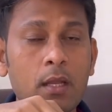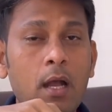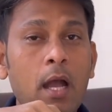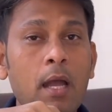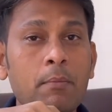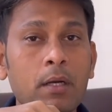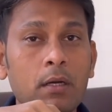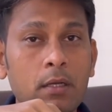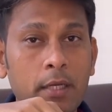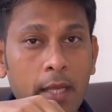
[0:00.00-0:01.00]
I am
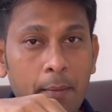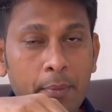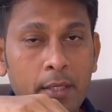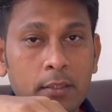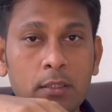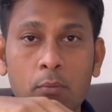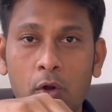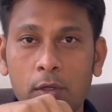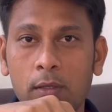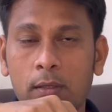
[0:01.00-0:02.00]
uncapping the
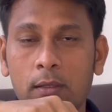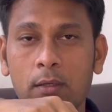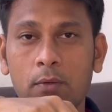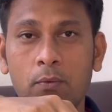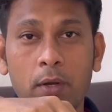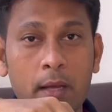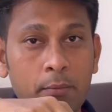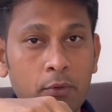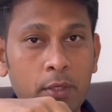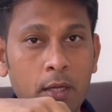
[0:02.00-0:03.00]
bottle. What I am
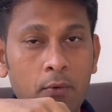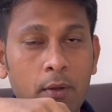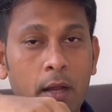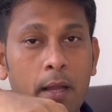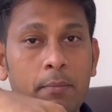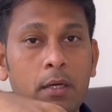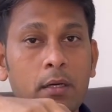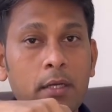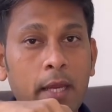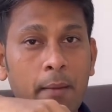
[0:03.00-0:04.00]
doing now, I am
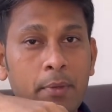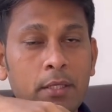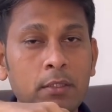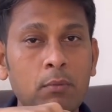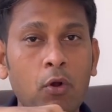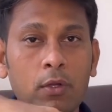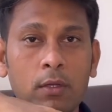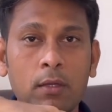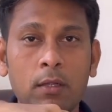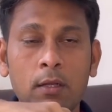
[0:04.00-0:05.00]
uncapping the bottle.
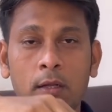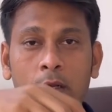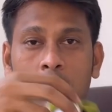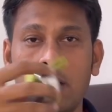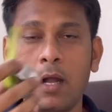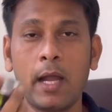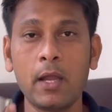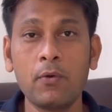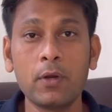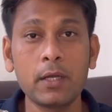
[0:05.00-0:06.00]
I
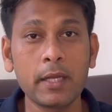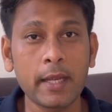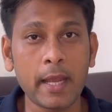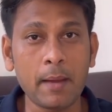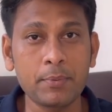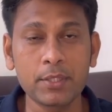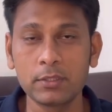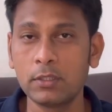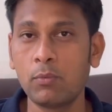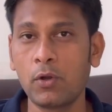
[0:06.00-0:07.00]
have uncapped
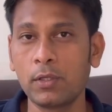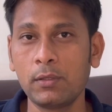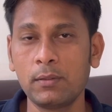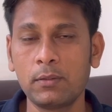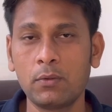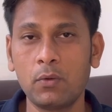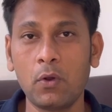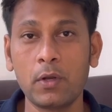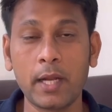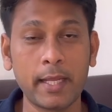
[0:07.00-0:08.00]
the bottle.
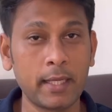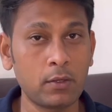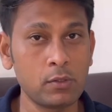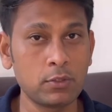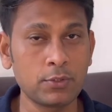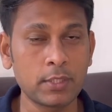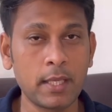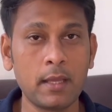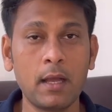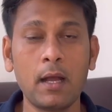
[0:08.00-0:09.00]
Or I can also
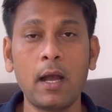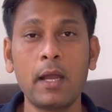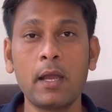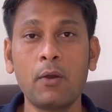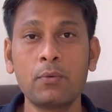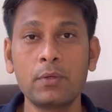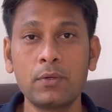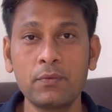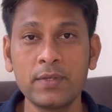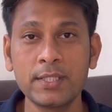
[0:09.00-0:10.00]
say I have
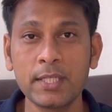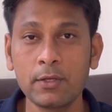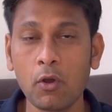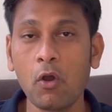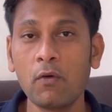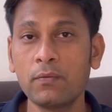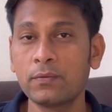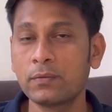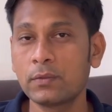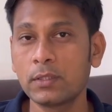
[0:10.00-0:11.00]
twisted off
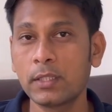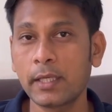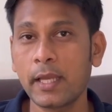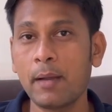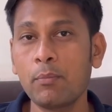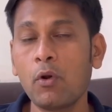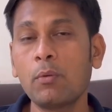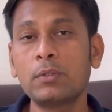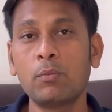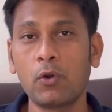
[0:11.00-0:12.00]
the cap
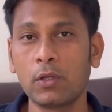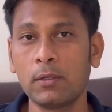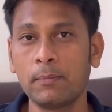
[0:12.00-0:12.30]
of the bottle.